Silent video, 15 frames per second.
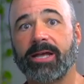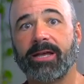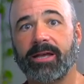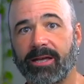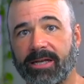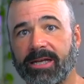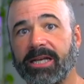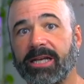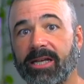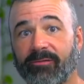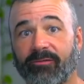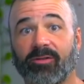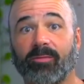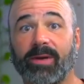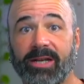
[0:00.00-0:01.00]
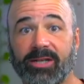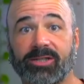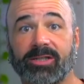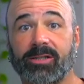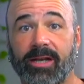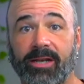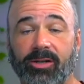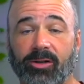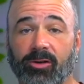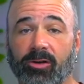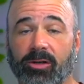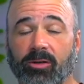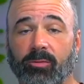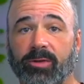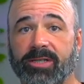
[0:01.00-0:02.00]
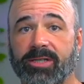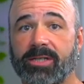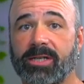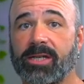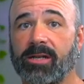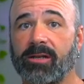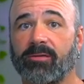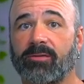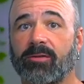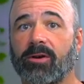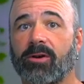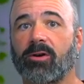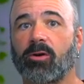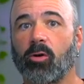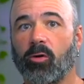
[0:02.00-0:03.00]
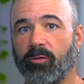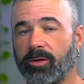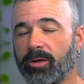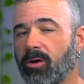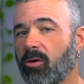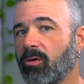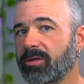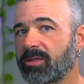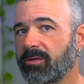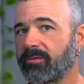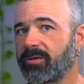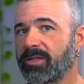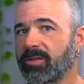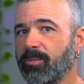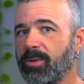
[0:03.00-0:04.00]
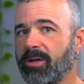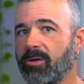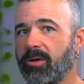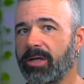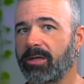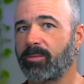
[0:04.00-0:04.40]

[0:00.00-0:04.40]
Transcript: any information that you're going to receive over the course of this period,